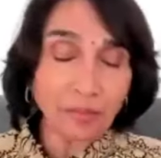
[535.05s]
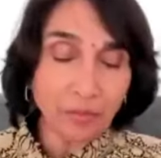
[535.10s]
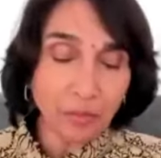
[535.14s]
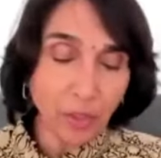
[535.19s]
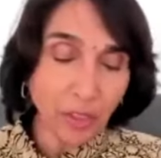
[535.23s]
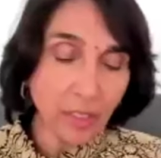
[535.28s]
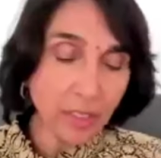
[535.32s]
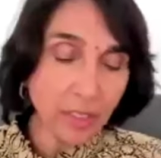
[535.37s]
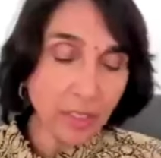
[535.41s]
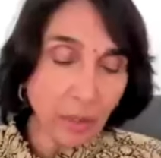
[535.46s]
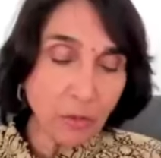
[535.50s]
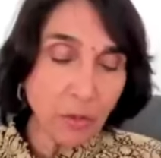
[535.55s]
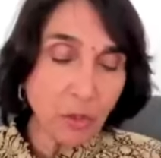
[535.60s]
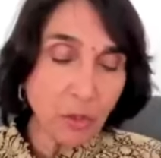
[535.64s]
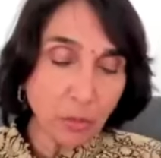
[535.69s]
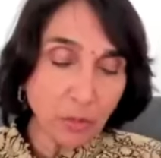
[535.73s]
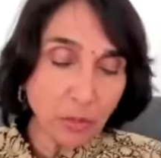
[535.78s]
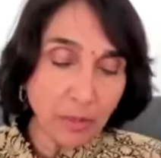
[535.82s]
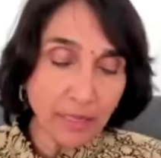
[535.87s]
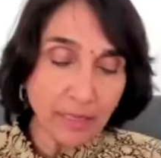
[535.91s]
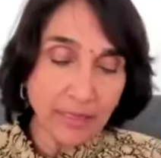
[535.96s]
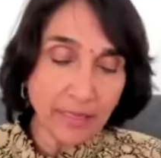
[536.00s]
What comes to
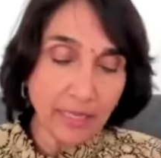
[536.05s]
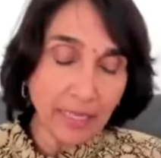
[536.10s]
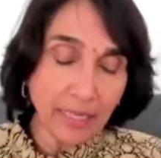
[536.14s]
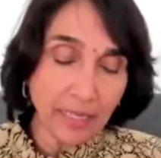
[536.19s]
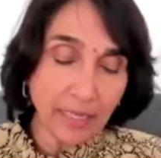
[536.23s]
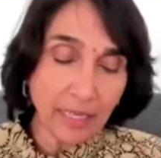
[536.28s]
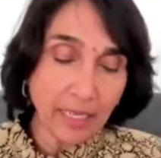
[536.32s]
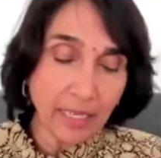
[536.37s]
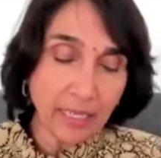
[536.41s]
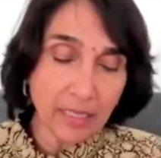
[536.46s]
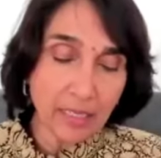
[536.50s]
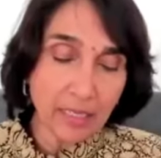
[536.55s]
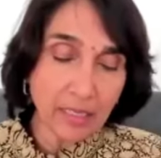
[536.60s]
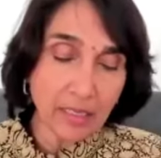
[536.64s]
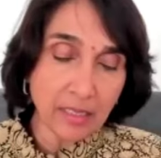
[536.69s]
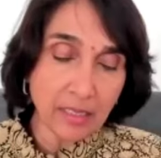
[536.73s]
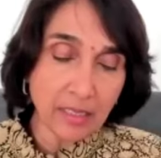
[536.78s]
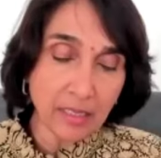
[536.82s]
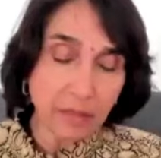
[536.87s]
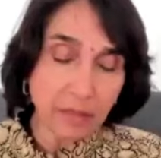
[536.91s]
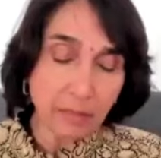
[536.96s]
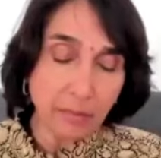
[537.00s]
me
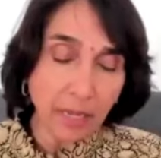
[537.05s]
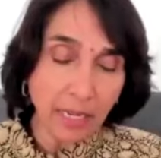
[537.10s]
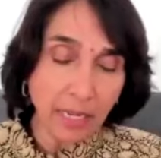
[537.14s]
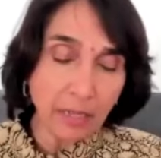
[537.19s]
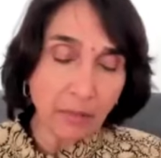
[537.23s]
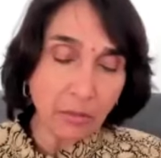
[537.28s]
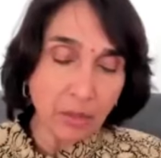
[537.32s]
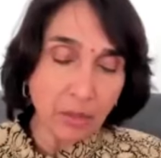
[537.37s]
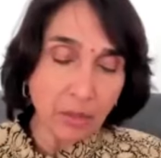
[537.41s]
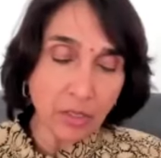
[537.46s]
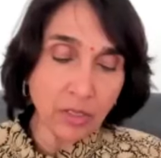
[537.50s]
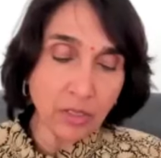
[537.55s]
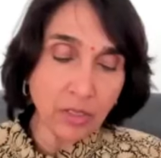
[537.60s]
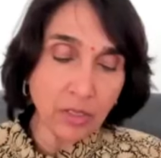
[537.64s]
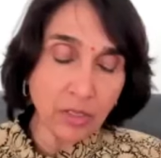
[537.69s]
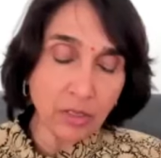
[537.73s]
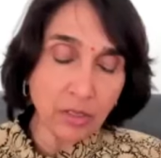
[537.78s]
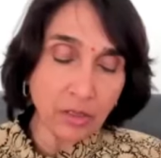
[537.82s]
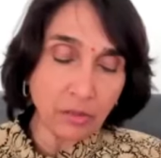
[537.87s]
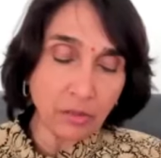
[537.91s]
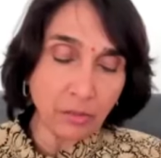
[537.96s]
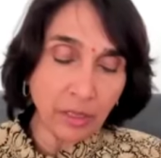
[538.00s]
as Mala
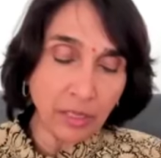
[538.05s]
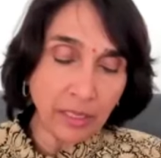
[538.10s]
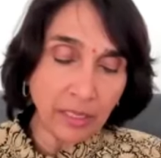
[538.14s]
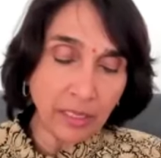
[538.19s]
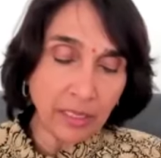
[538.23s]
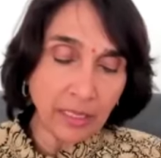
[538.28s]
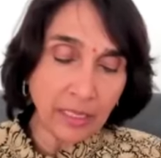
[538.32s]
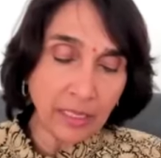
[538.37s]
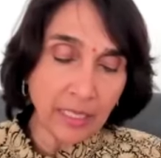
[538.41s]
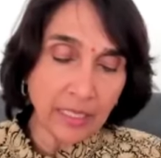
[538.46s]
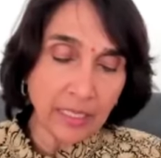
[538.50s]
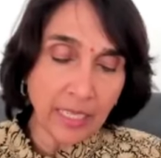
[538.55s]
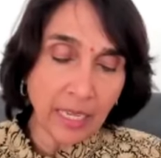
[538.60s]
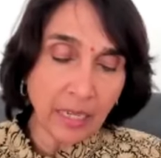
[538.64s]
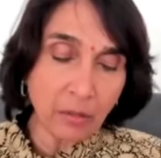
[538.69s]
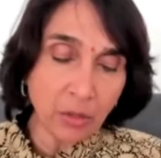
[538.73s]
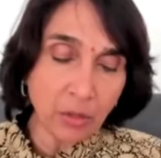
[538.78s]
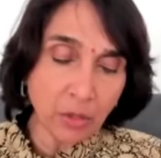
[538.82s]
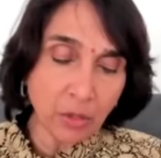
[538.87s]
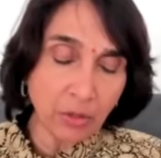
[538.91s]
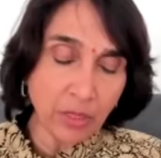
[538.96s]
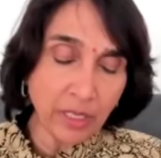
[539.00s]
was reading and as I
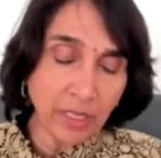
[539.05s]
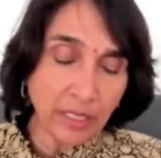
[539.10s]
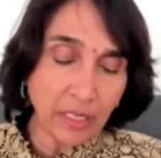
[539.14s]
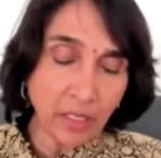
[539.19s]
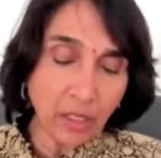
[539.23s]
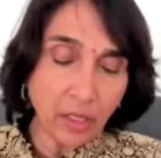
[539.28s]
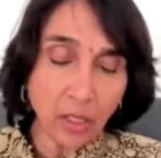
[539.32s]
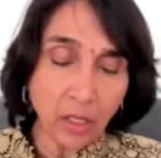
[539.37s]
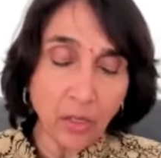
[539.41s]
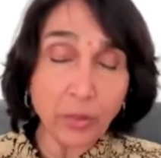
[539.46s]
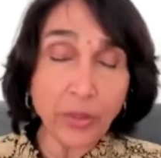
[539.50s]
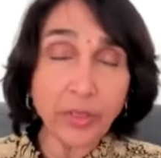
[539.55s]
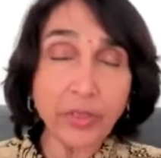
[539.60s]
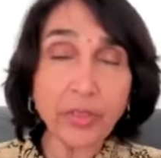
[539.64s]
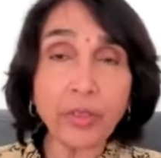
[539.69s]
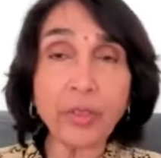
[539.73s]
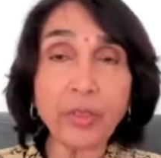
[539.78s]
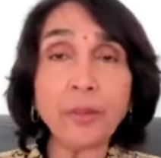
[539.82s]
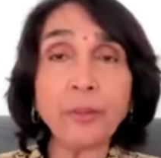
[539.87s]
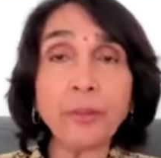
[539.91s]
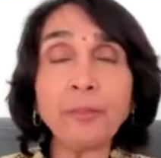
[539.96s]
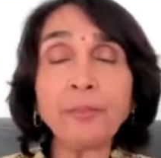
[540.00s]
was reading along with
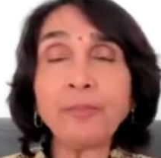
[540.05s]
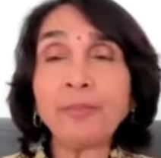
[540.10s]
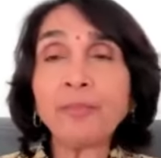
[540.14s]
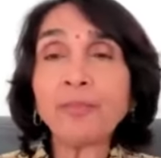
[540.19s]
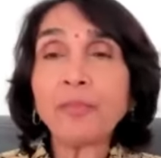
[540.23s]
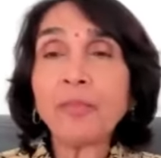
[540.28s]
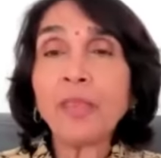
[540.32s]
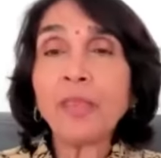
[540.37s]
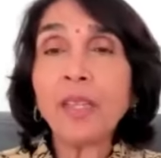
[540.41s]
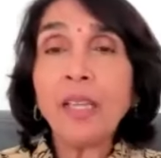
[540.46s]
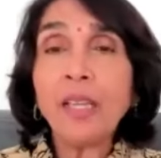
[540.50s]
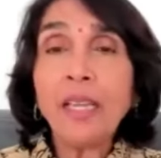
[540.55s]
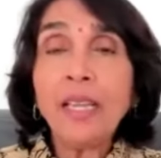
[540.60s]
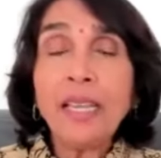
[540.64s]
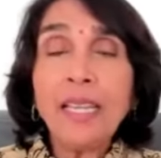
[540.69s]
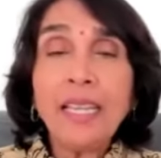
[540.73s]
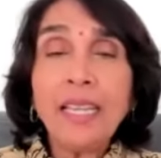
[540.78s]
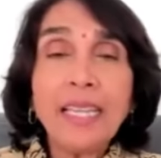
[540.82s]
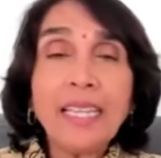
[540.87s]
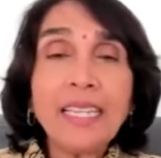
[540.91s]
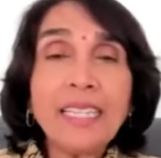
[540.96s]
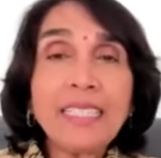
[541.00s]
her,
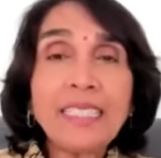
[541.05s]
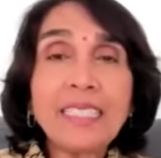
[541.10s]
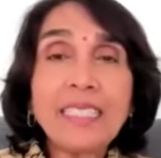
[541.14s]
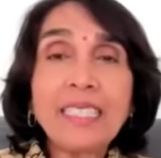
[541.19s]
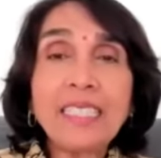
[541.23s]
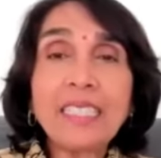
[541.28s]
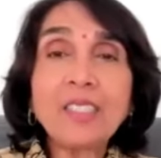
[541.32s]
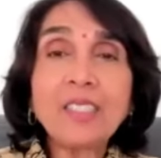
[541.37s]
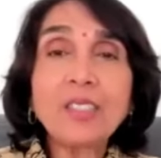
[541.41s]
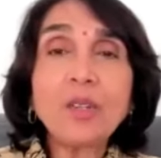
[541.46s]
is there's